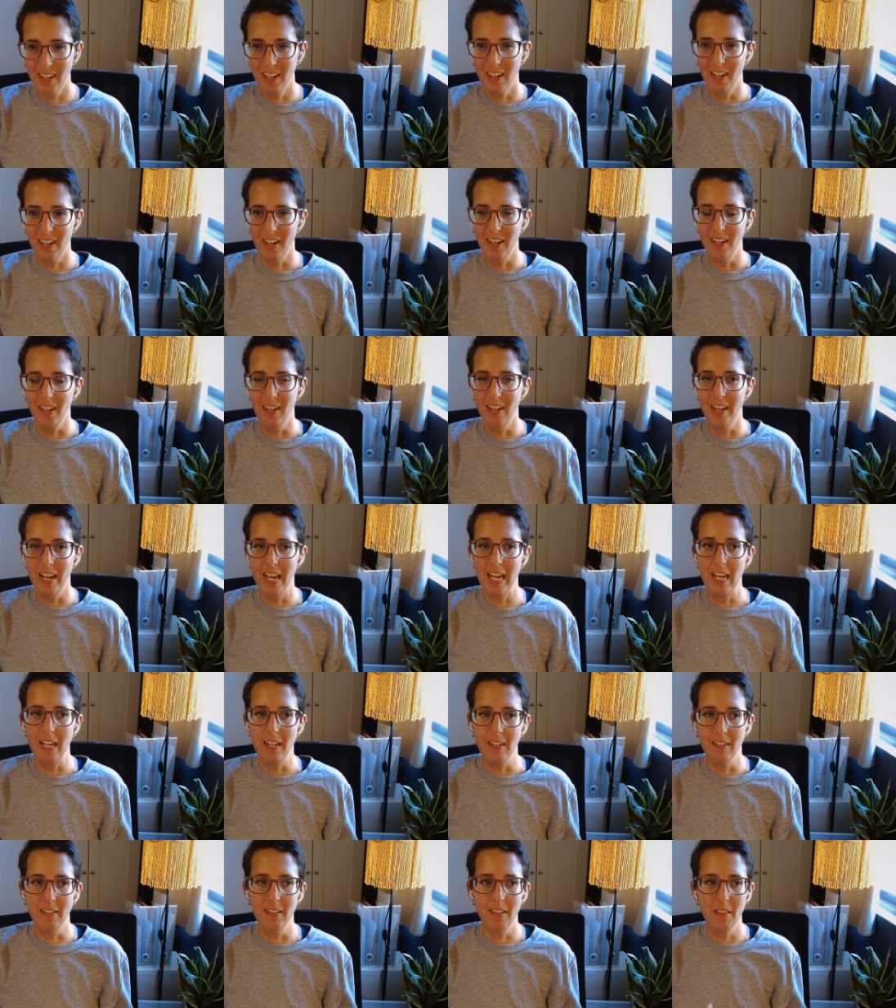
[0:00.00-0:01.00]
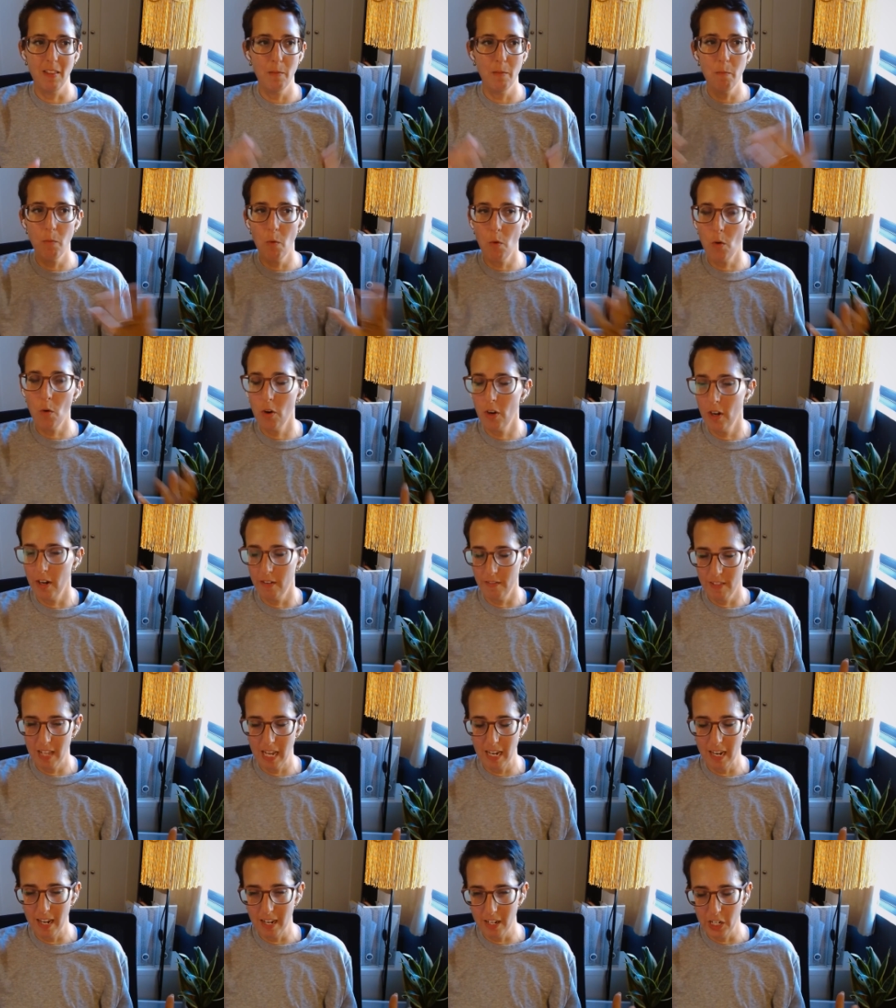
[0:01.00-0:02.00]
And the more of
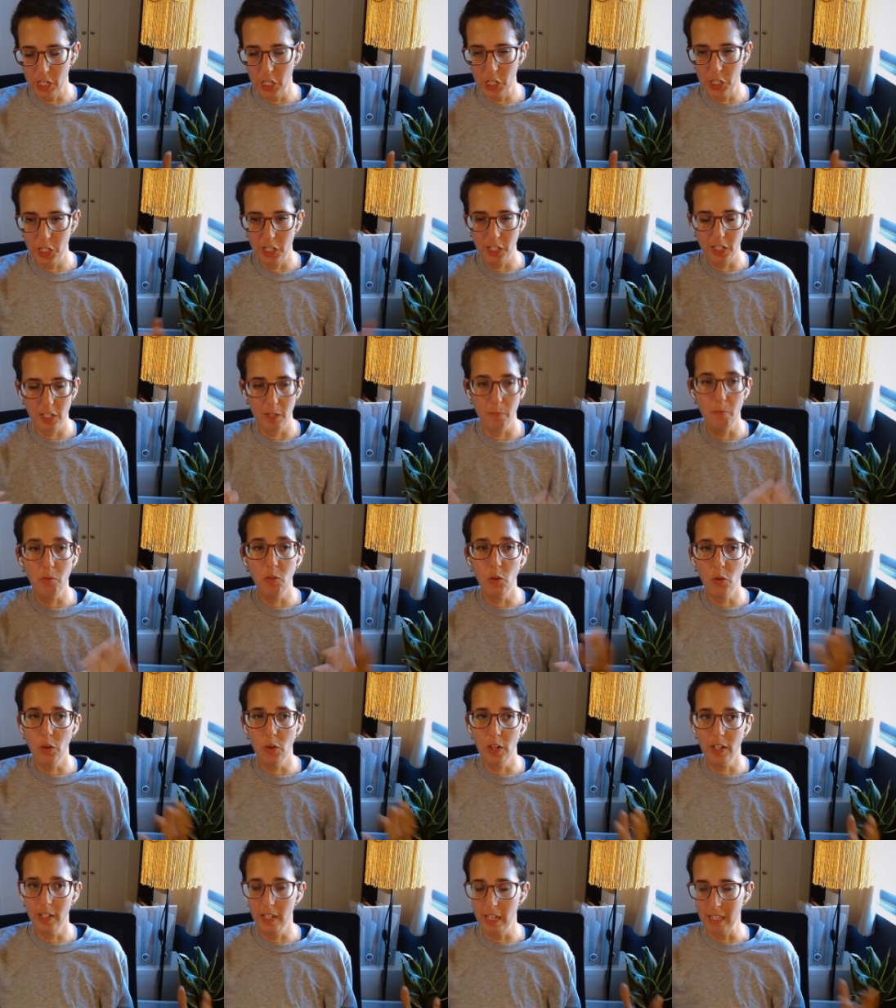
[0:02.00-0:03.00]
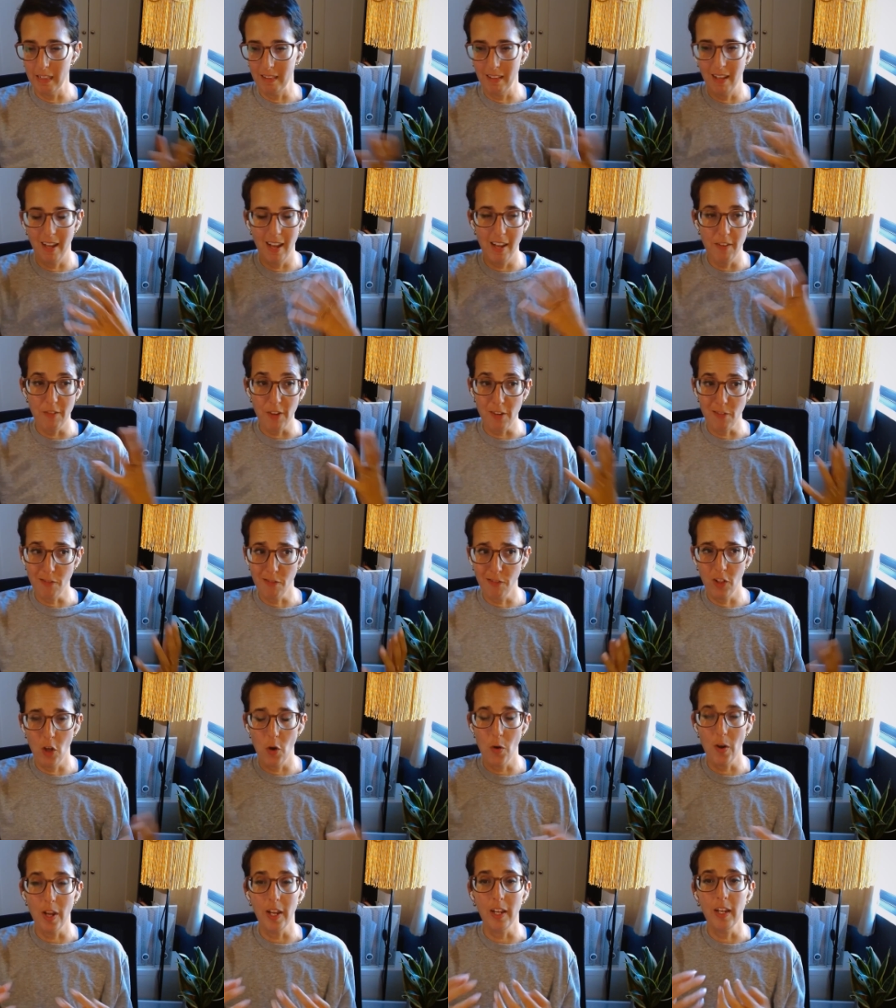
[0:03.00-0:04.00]
that energy is deployed and live and
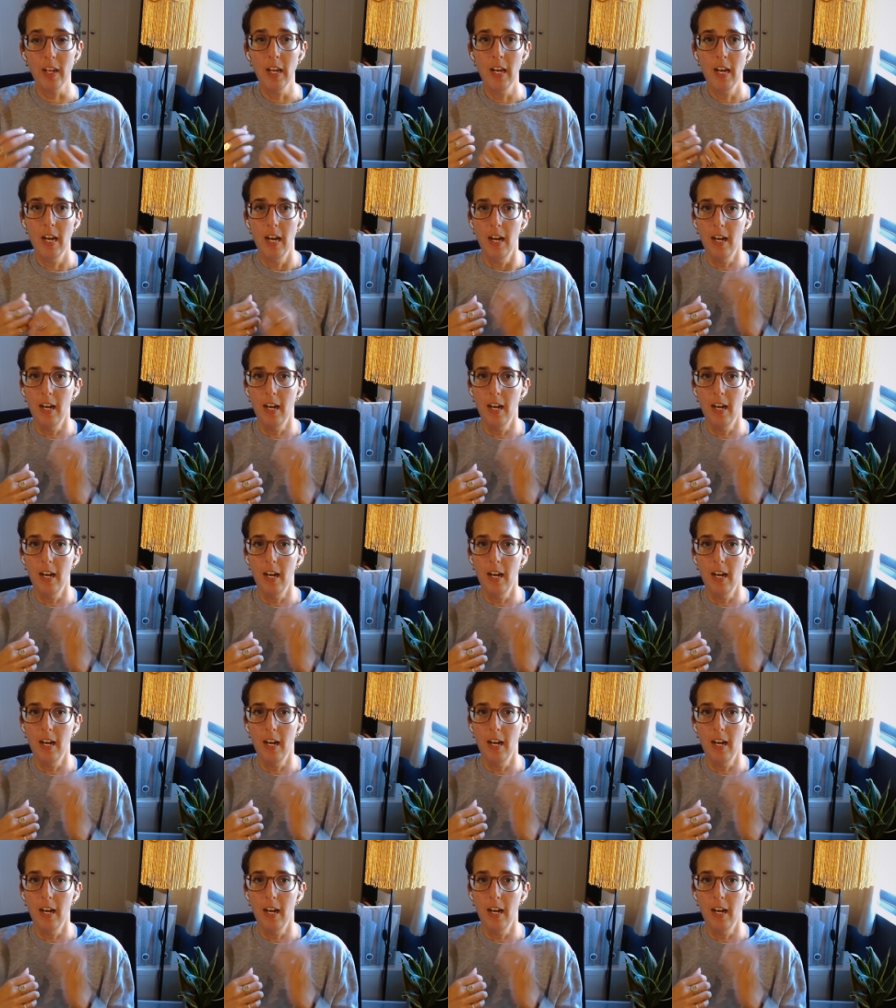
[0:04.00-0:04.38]
flowing,